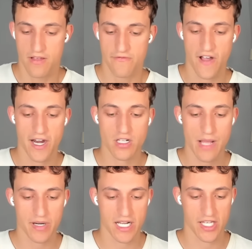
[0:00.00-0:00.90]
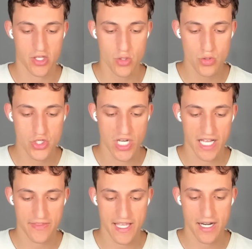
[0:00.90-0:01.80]
Fire Clapper got a huge
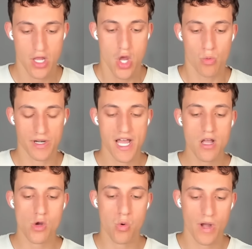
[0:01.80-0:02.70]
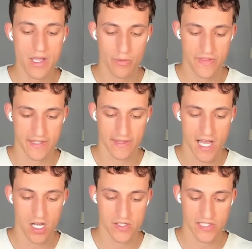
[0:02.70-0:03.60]
shot there. We're not quite within
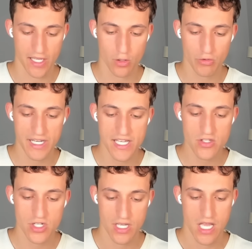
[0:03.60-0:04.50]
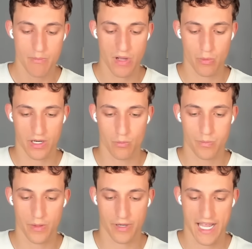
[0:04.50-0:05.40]
log cycle range,
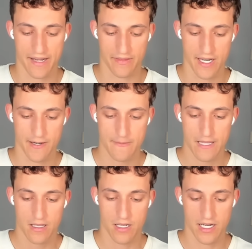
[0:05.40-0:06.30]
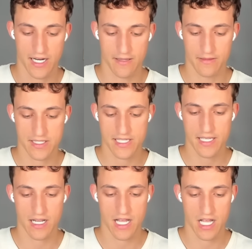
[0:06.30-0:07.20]
but we're getting there. Alright, let's
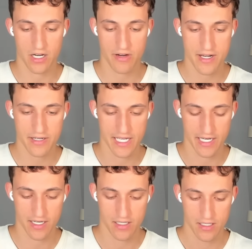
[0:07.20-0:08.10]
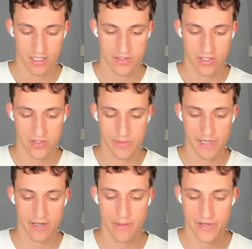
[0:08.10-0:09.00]
hit a Hog Rider here. Let's go
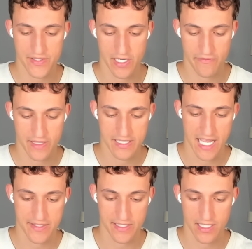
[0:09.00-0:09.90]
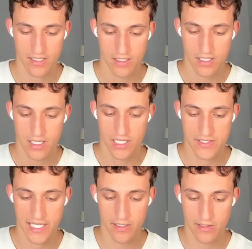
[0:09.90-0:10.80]
Spirit Empress here for the Tesla.
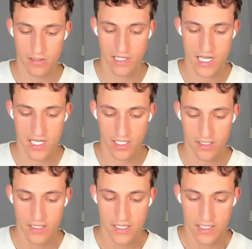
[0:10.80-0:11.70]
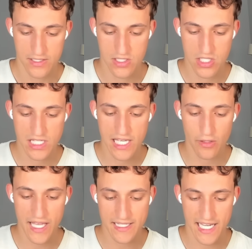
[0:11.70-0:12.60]
Let's hit a little log. Let's just kill
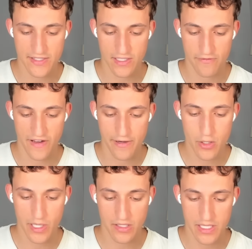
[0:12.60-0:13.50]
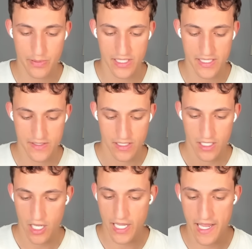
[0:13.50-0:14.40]
that Tesla very quickly, please.
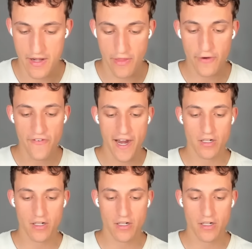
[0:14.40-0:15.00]
Okay, another Fire